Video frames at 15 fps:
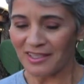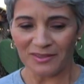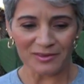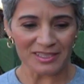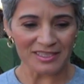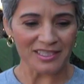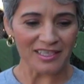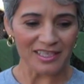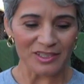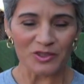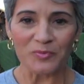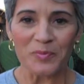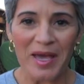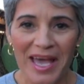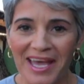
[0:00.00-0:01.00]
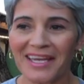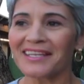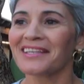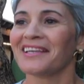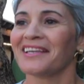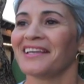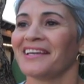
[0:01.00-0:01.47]
He was talking to Pat.
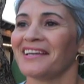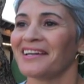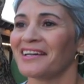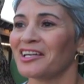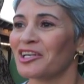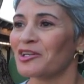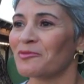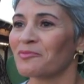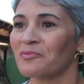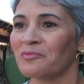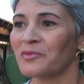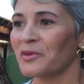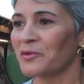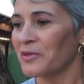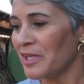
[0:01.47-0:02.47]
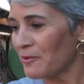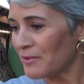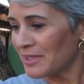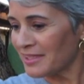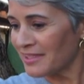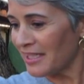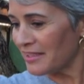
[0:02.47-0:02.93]
Maria
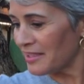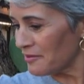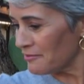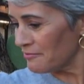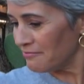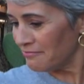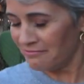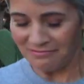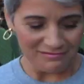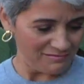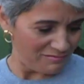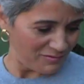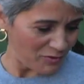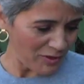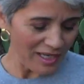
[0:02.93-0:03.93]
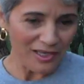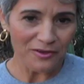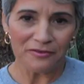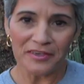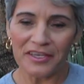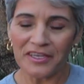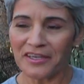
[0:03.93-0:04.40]
was standing right
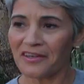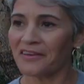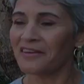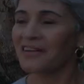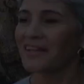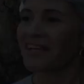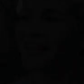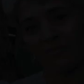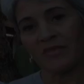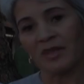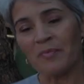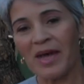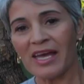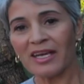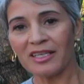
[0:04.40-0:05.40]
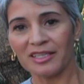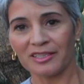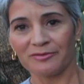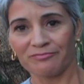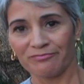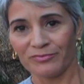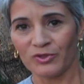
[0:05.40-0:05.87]
over here. The back
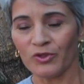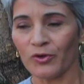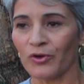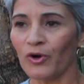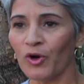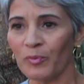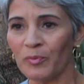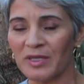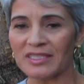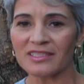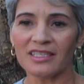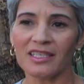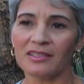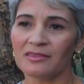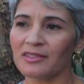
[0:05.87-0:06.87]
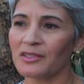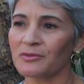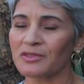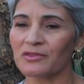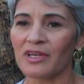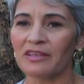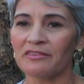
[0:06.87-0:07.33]
door opens. He
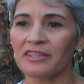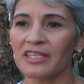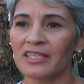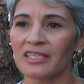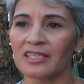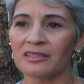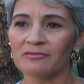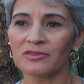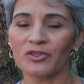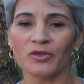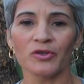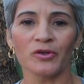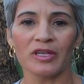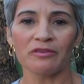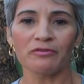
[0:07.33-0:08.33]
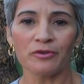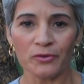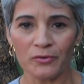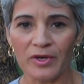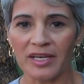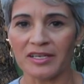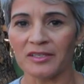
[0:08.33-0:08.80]
was driving a Toyota
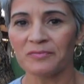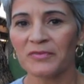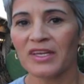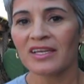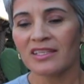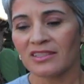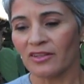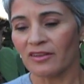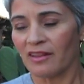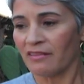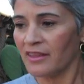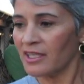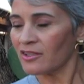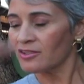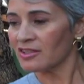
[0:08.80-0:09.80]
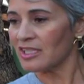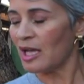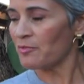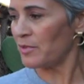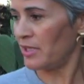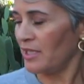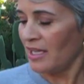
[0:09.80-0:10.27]
4Runner. So the thing goes
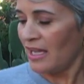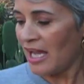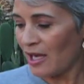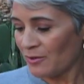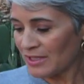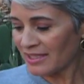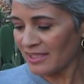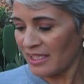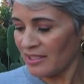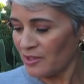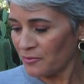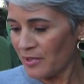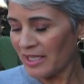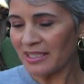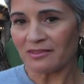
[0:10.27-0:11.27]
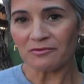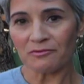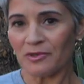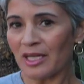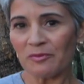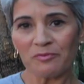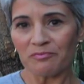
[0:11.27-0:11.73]
up, and I was standing
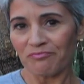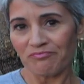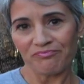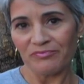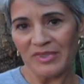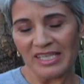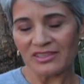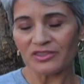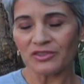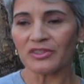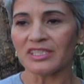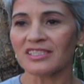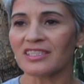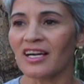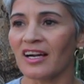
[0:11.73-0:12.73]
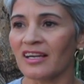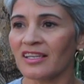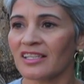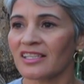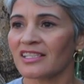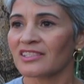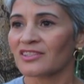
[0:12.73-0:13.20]
right next to his car.
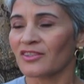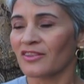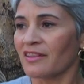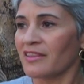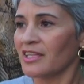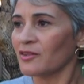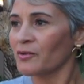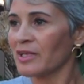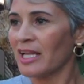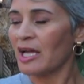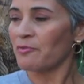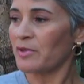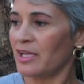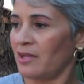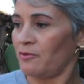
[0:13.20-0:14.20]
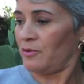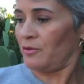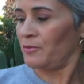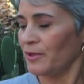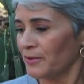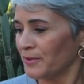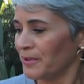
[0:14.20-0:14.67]
So the thing went up, and I went,
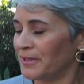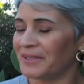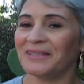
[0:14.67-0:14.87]
whoa.